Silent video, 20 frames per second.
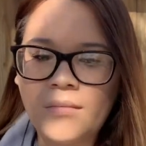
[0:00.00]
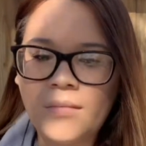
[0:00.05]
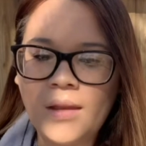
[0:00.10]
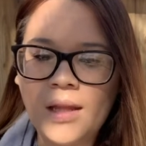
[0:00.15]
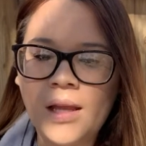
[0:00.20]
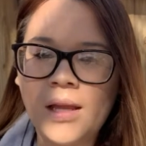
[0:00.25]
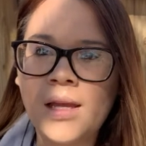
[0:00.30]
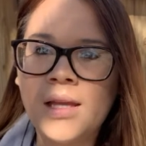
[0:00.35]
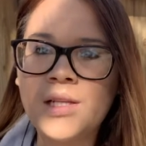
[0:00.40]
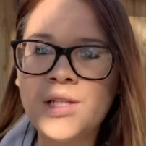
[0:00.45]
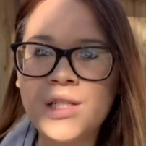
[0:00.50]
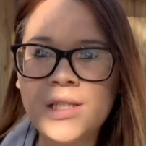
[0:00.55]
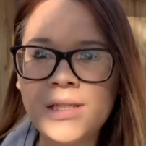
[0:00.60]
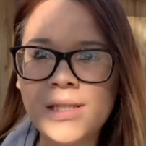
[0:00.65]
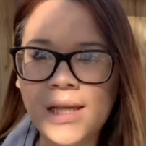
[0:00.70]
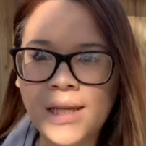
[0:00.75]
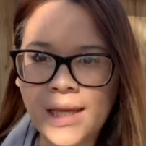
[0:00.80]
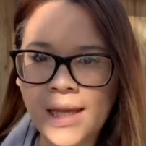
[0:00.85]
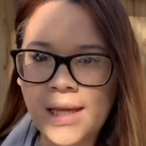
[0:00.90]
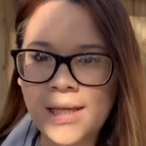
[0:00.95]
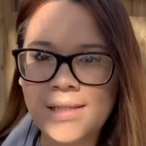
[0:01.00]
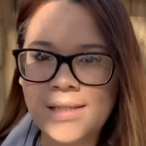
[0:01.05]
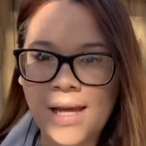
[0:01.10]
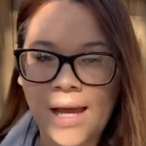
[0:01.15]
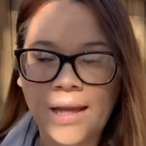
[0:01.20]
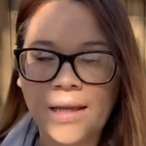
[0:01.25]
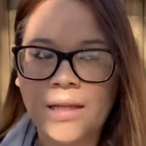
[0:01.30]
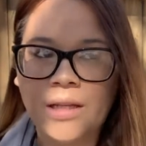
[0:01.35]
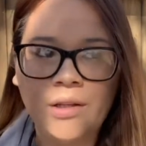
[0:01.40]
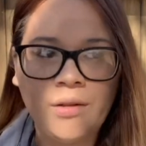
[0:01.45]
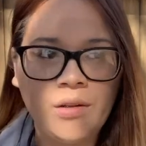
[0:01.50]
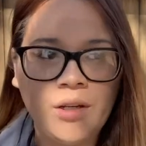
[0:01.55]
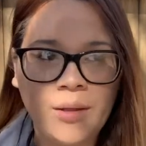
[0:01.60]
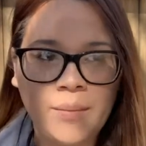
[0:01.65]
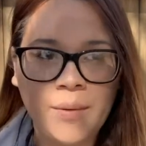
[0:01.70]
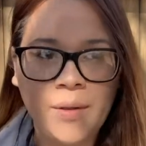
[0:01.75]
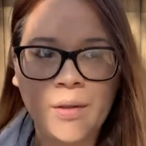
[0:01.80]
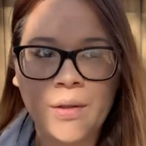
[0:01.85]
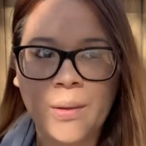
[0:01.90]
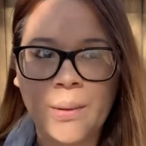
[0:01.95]
And she's like, hey Zach, can you
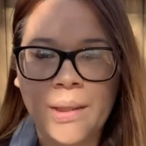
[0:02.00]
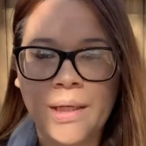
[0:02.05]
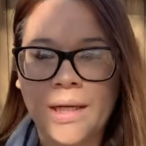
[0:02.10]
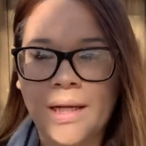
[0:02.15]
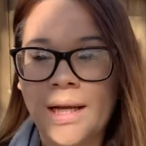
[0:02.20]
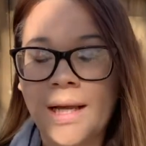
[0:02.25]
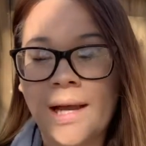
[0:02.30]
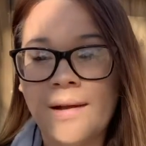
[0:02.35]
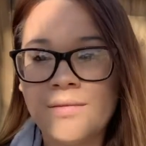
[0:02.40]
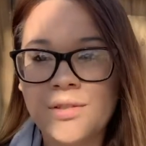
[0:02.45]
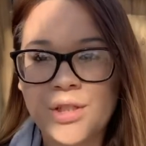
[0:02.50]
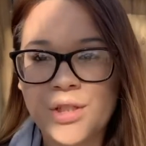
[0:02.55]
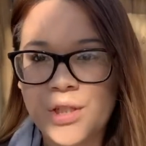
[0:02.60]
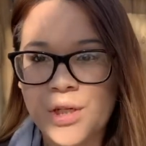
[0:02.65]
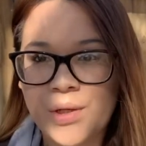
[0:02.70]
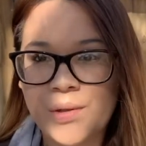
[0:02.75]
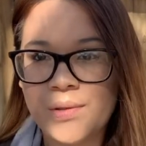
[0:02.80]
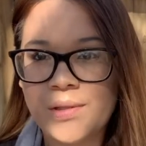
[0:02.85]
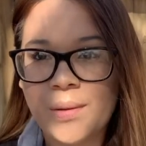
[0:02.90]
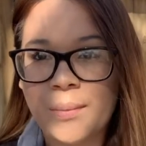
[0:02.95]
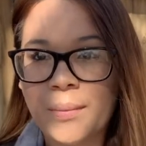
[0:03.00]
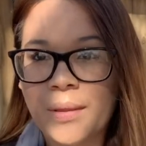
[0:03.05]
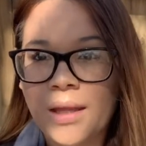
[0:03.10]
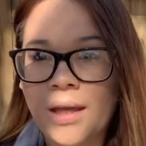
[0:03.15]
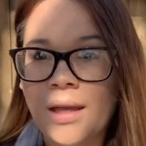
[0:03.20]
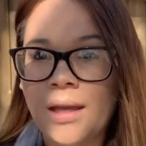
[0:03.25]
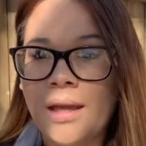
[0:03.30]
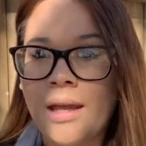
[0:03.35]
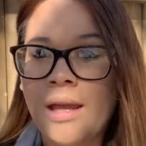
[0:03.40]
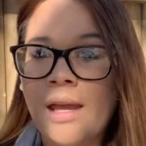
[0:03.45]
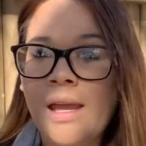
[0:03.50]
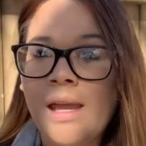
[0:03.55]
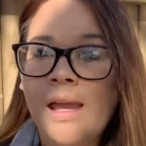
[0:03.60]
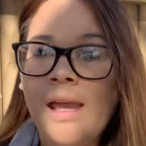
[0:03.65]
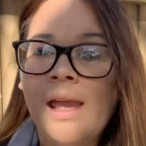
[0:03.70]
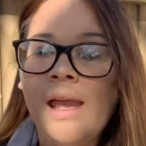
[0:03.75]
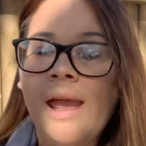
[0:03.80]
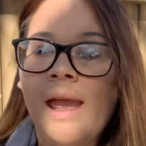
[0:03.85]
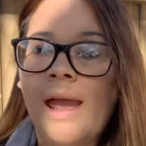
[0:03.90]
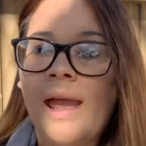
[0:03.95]
come here real quick? I have to show you something.
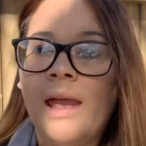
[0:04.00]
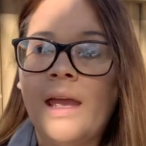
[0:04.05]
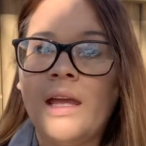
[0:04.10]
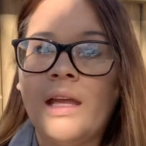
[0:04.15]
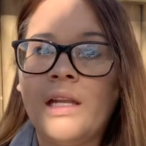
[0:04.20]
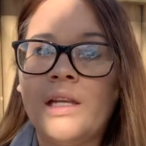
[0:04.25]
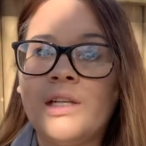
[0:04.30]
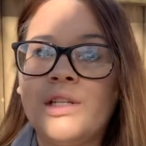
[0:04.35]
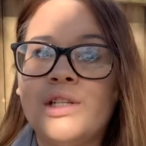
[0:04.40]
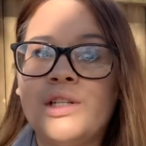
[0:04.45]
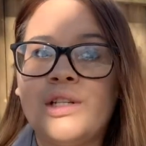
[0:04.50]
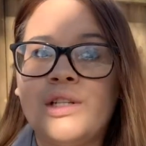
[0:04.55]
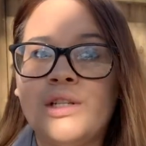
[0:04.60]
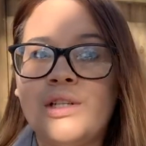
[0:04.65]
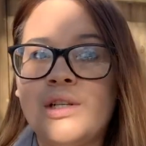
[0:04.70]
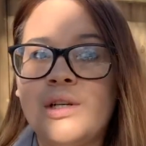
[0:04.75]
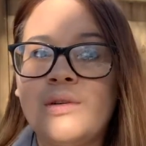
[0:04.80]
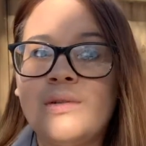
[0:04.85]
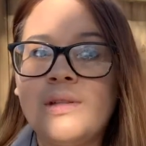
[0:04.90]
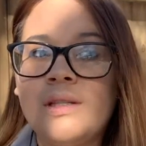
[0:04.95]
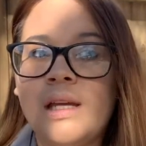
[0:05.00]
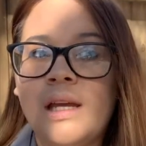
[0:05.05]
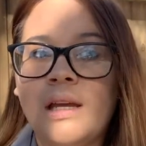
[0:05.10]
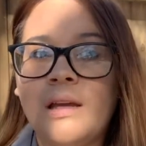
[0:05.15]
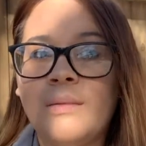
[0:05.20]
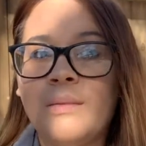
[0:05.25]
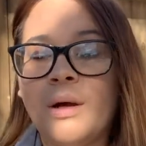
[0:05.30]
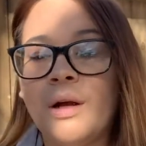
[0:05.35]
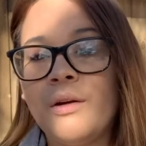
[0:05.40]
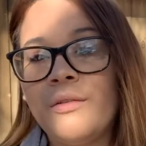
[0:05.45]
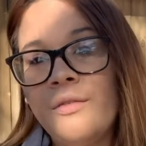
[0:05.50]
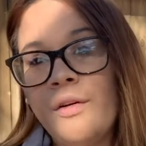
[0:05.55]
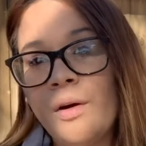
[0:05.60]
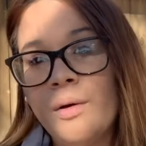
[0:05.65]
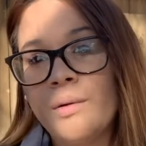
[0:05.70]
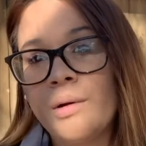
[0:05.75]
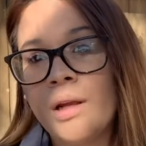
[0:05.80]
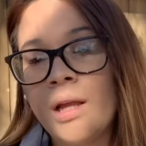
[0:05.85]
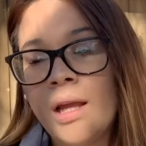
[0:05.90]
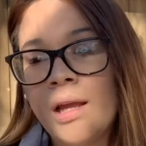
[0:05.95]
And she shows him her
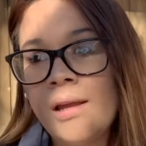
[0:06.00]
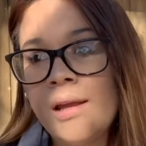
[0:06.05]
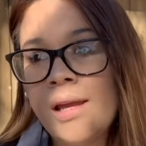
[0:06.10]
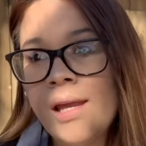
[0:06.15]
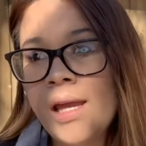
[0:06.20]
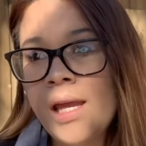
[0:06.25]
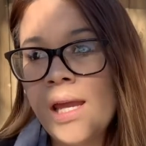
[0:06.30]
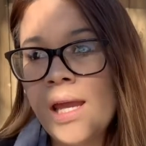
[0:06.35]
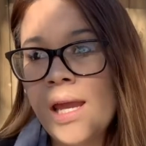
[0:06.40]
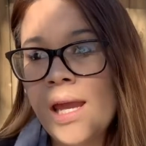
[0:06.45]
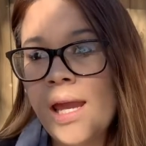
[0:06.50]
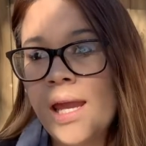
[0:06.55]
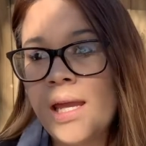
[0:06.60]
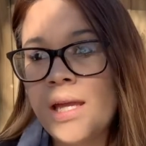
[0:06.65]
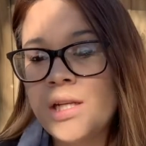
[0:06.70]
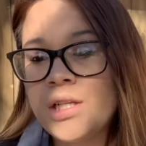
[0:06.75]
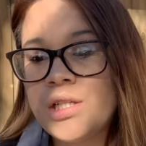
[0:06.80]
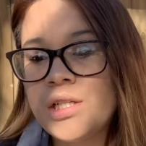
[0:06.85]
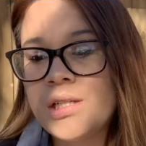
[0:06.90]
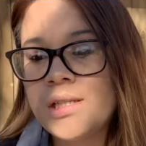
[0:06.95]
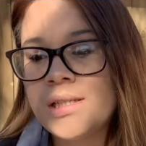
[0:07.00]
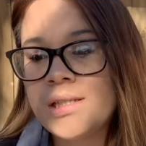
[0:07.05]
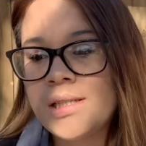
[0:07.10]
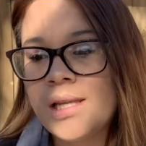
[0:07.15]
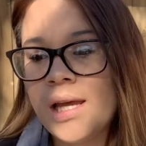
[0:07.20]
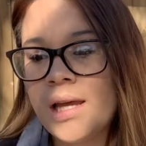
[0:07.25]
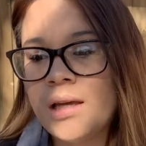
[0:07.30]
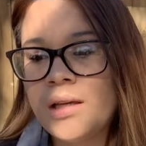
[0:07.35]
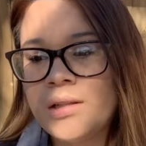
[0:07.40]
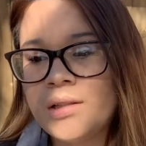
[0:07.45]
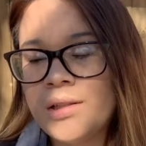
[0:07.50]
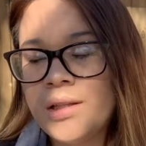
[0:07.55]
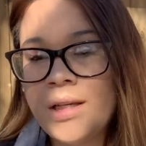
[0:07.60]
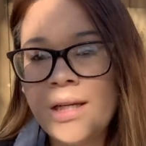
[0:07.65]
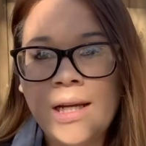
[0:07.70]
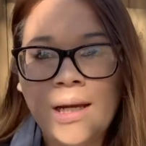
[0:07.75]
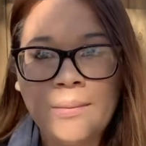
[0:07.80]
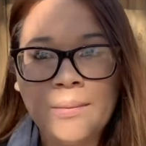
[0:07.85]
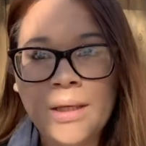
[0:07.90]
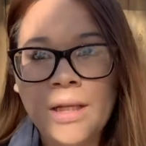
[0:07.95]
phone. And she's like,
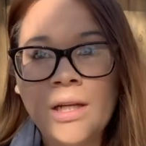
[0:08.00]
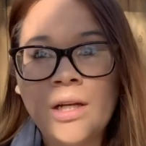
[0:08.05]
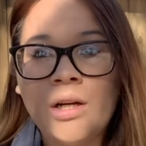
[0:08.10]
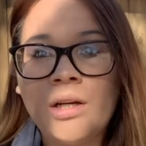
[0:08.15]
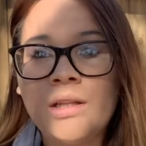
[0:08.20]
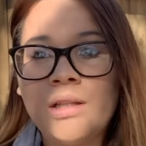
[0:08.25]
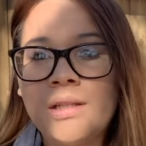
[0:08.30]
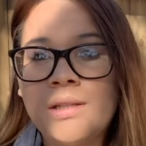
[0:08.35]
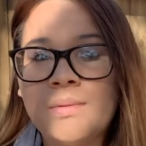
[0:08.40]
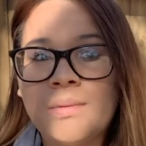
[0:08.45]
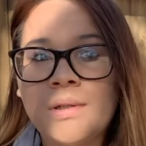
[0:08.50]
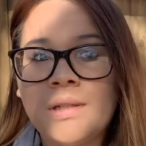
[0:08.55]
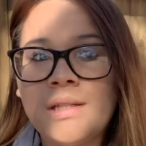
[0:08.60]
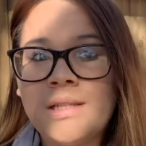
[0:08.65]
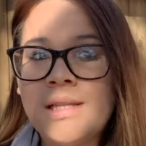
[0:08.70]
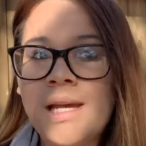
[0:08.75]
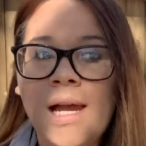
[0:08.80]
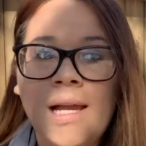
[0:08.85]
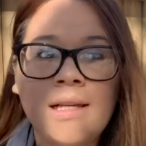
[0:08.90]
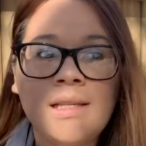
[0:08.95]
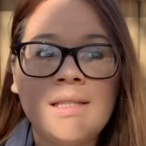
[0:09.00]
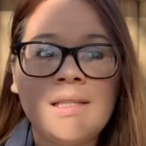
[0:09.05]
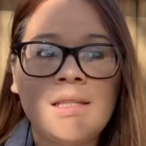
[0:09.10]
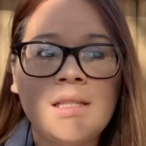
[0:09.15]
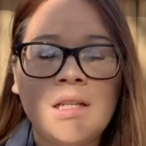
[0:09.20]
look, I'm getting all these weird texts.